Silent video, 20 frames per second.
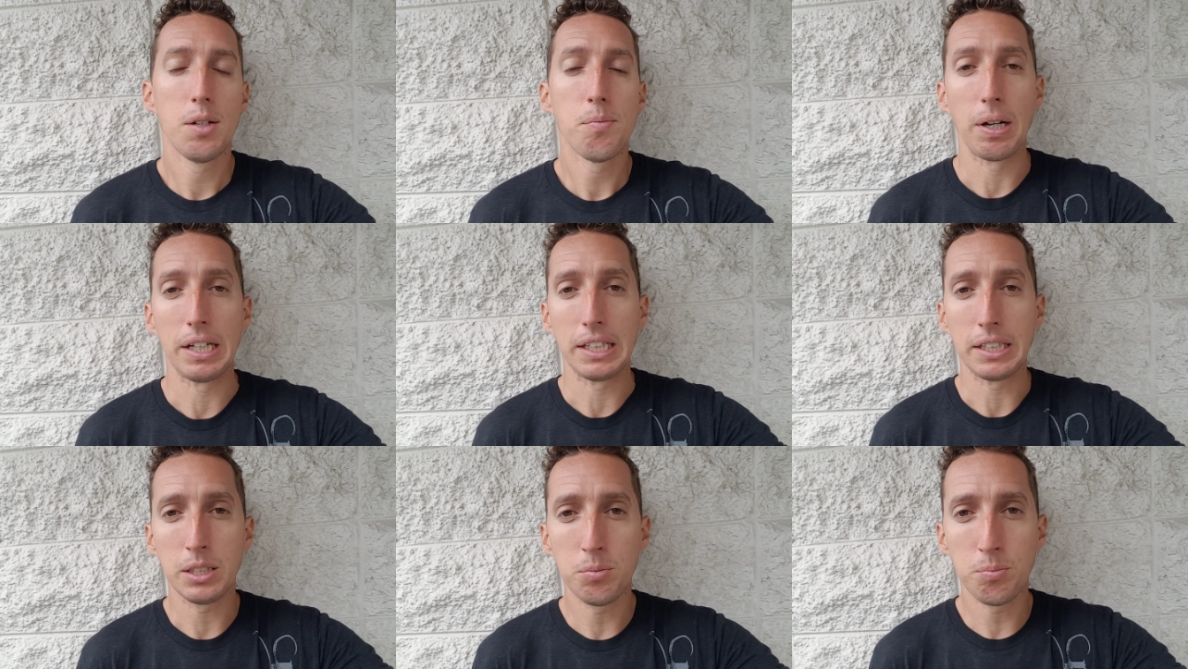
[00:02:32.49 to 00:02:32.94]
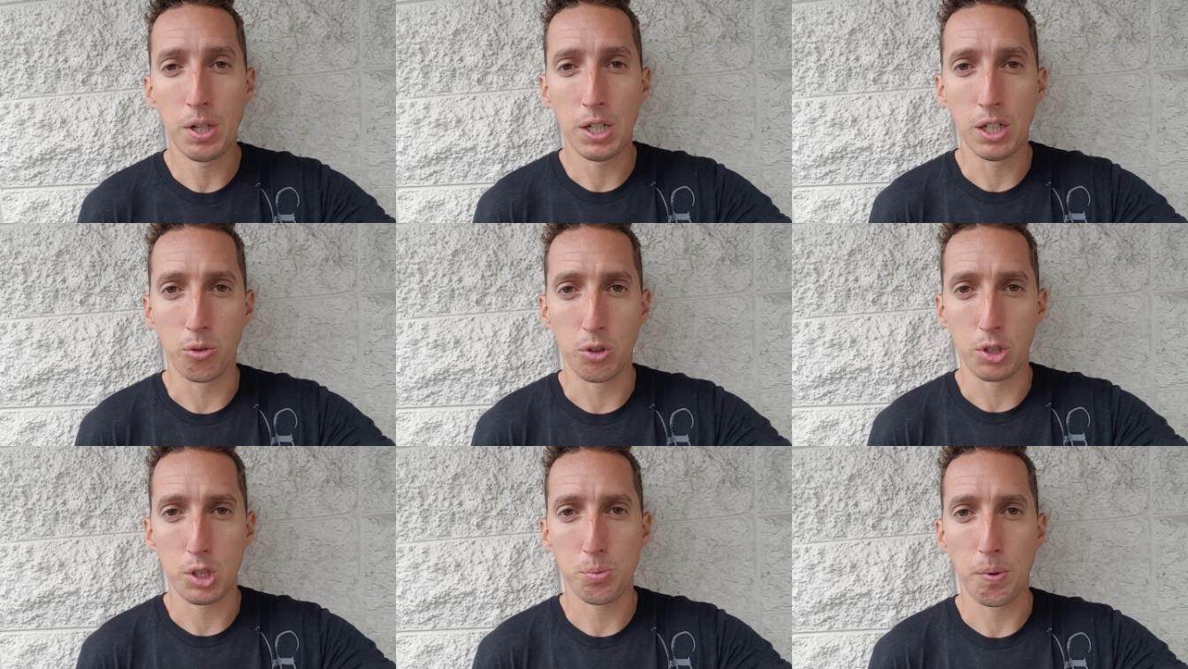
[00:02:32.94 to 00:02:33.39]
my
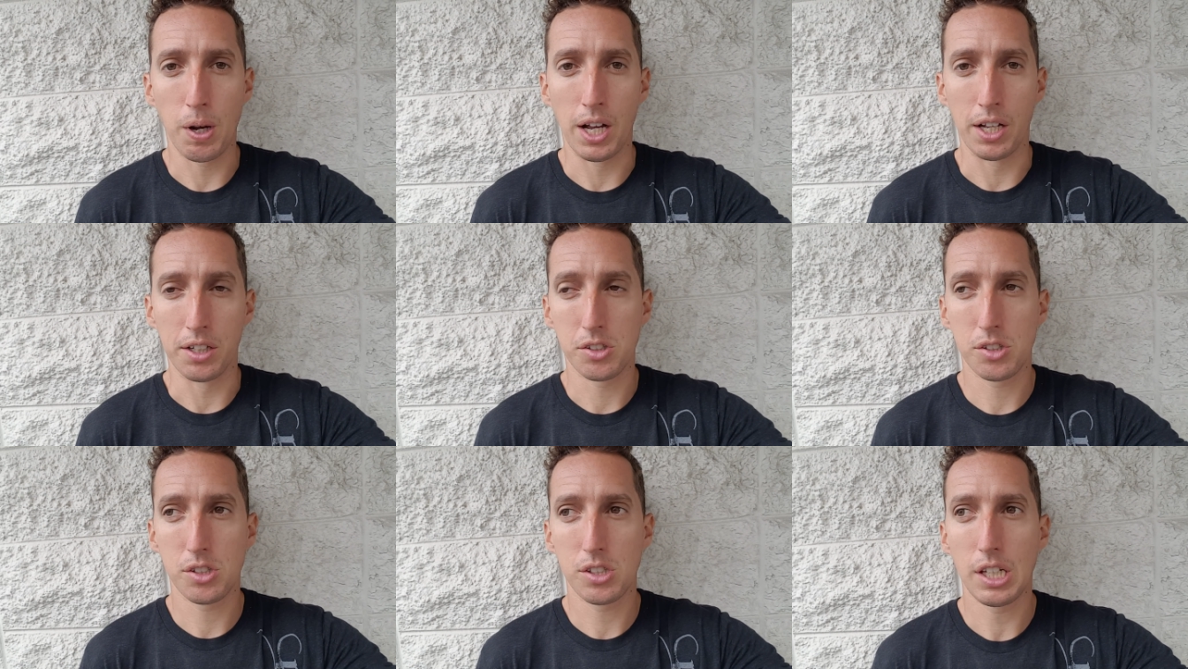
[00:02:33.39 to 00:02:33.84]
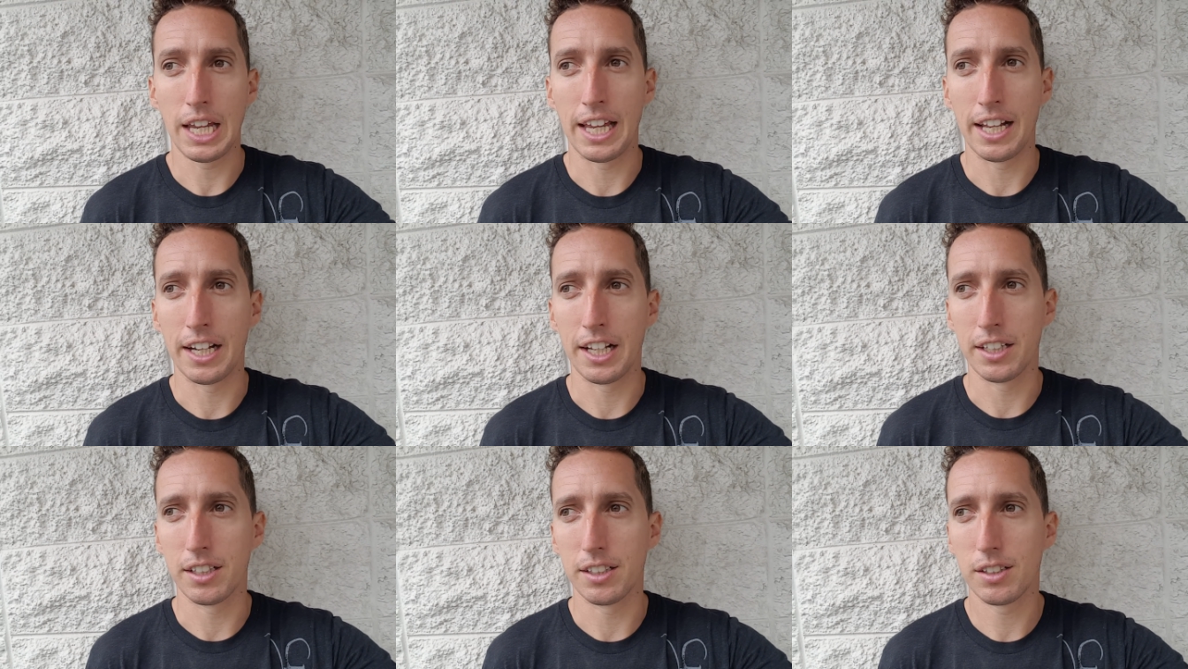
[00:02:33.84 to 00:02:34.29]
email response.
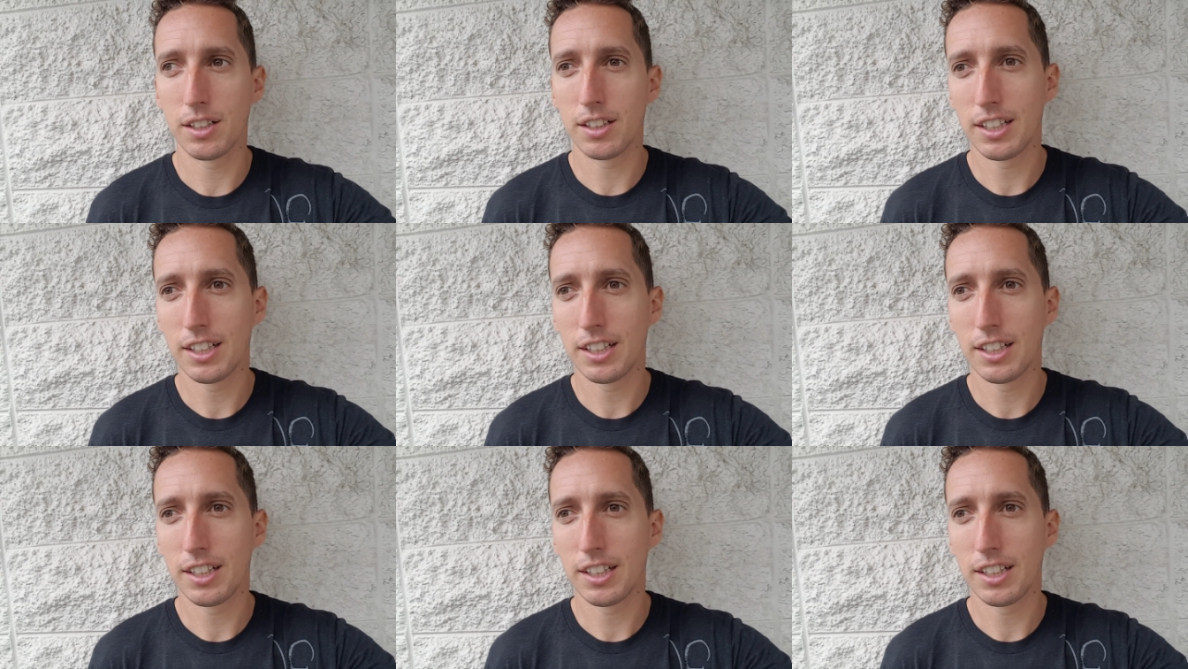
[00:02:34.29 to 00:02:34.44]
And it,